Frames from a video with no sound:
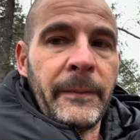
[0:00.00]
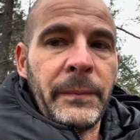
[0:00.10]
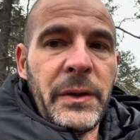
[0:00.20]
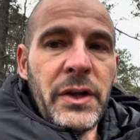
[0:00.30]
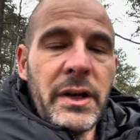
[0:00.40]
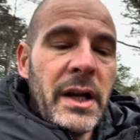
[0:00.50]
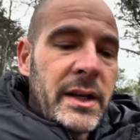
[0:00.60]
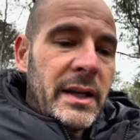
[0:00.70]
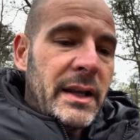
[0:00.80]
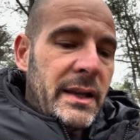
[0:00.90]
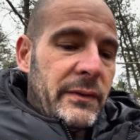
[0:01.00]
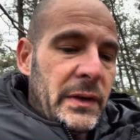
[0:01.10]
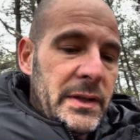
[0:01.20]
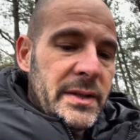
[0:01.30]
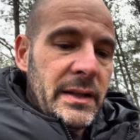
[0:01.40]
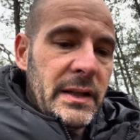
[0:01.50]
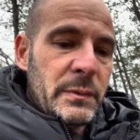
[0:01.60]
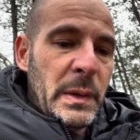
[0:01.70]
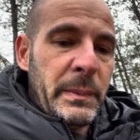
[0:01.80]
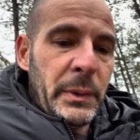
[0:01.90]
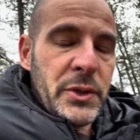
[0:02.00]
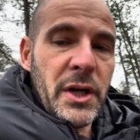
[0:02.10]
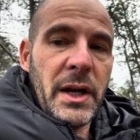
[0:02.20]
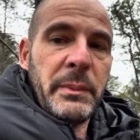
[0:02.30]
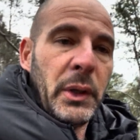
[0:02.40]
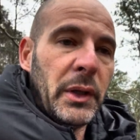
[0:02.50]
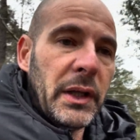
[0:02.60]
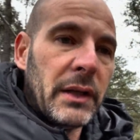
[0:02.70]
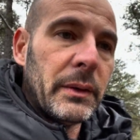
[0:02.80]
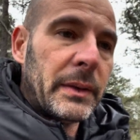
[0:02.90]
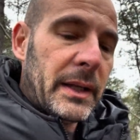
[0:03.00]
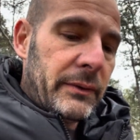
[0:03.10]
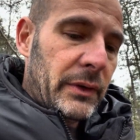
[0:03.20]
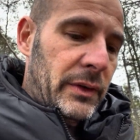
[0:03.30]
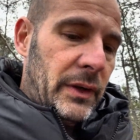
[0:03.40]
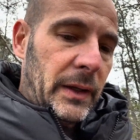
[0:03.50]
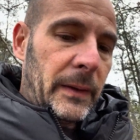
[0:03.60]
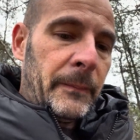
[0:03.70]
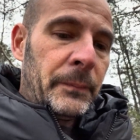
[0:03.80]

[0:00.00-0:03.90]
You're not going to give in to these people trying to bully you and everything.